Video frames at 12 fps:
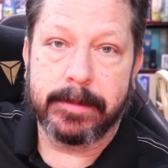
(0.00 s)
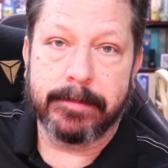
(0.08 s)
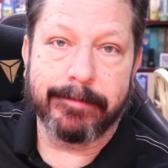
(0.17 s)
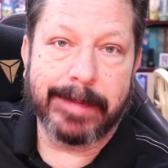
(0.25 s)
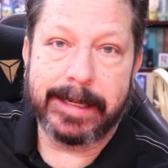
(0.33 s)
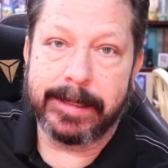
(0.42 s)

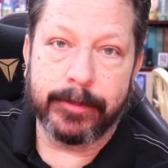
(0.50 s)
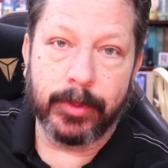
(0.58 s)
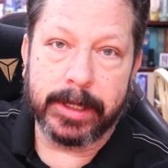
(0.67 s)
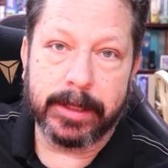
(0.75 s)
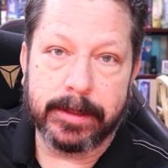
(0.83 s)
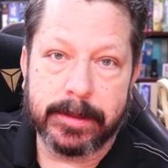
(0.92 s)

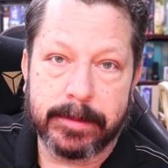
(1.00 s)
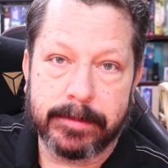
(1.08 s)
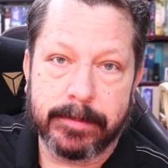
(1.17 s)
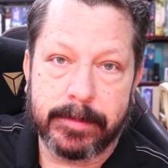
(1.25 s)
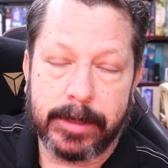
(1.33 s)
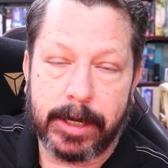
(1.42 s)
one of the
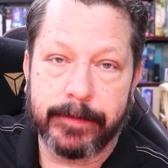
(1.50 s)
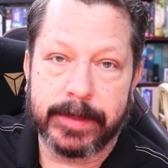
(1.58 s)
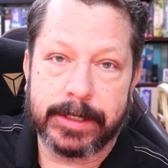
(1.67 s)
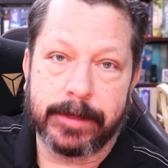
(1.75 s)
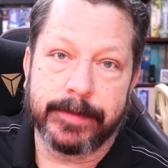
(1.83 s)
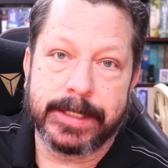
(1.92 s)

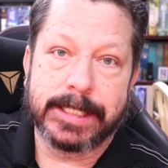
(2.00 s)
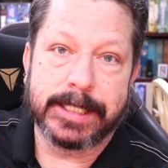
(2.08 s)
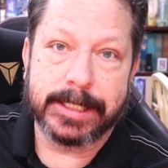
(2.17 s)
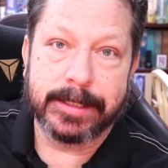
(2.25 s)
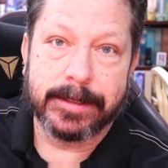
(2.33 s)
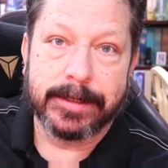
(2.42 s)

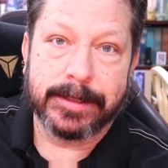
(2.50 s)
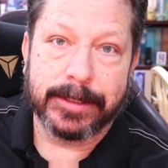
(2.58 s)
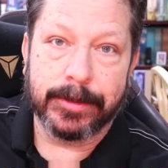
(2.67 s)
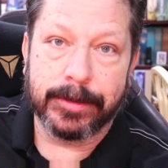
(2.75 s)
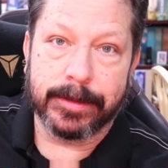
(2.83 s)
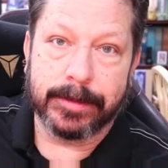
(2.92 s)
offices,
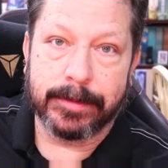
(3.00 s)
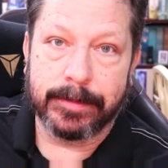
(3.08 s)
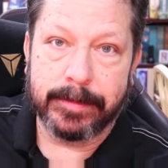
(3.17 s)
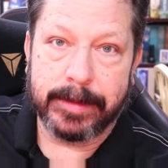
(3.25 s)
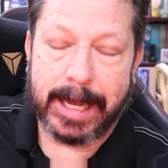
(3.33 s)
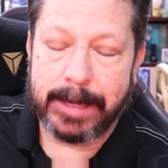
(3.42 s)
the
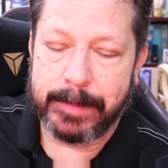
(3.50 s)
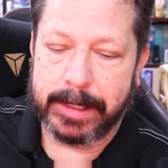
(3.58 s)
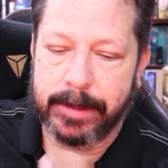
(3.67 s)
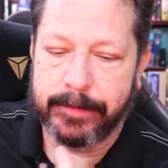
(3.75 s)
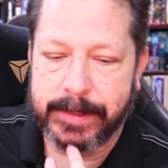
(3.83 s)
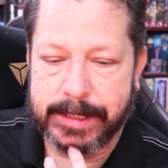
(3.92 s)

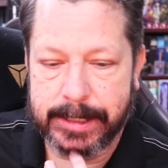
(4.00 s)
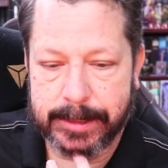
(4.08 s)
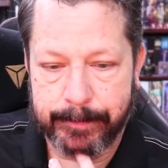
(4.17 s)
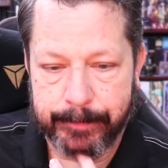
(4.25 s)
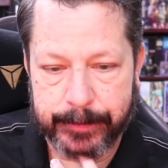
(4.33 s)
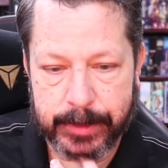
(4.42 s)
admin
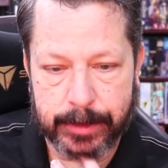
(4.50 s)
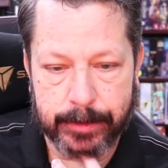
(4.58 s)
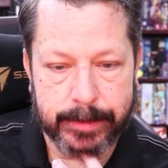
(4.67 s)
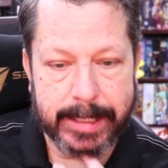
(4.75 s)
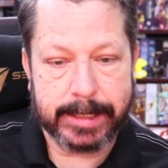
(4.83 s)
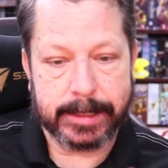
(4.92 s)
offices.
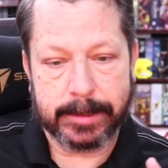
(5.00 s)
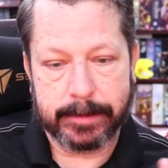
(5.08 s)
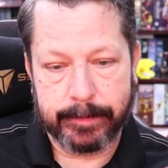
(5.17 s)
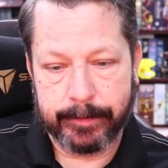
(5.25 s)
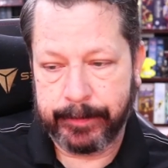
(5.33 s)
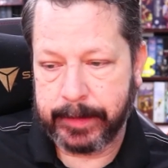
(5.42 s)
So yes,
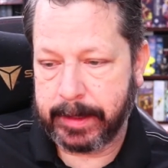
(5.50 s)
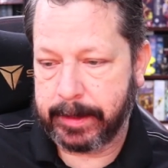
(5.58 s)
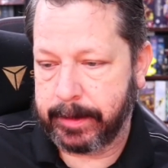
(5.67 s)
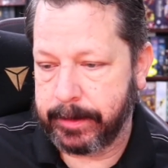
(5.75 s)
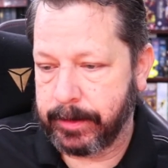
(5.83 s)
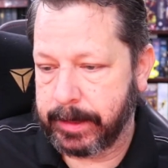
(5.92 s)

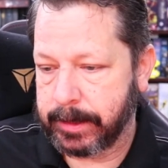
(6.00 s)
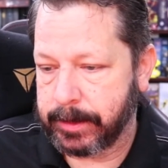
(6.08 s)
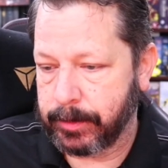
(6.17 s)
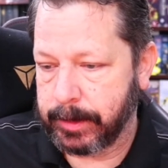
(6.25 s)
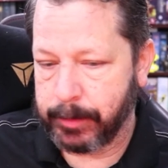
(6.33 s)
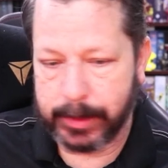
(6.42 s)
you can
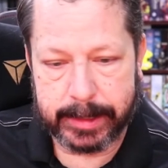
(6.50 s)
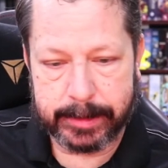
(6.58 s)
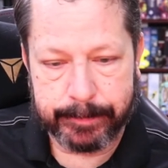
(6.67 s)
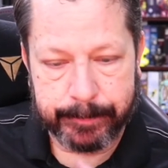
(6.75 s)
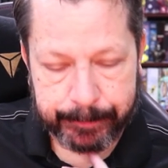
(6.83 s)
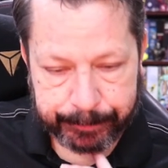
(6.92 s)
totally bring it.
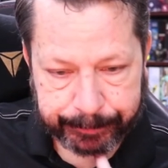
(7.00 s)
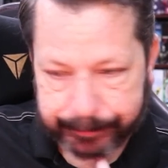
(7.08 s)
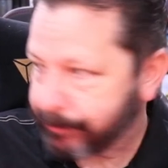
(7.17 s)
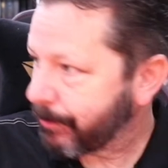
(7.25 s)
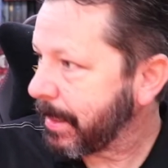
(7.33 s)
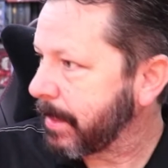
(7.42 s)

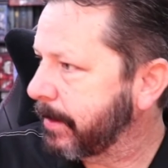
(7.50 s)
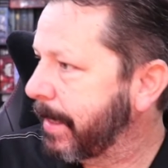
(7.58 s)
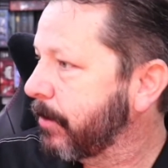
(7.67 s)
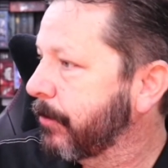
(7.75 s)
Now you